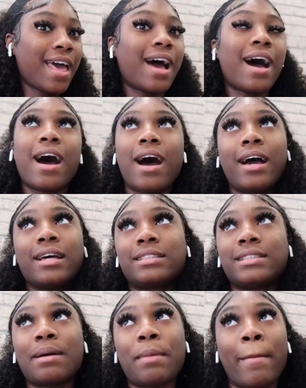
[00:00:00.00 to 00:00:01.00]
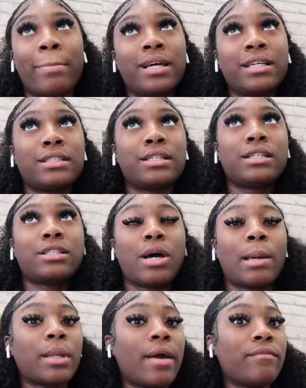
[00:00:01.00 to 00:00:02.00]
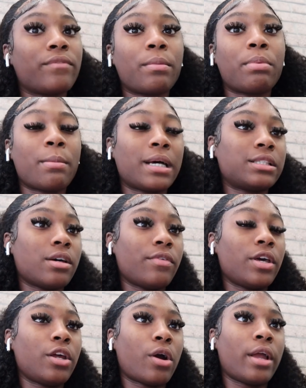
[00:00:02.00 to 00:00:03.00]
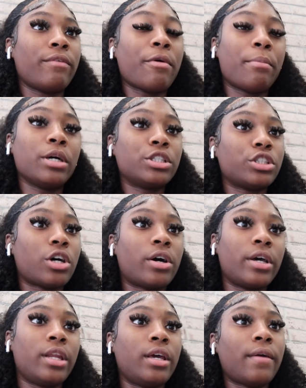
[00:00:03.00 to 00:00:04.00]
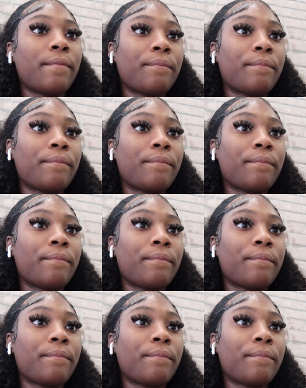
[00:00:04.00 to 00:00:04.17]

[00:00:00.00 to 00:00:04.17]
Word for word: Uh, it's not my business so I'm not even gonna put myself in it or even put y'all in it.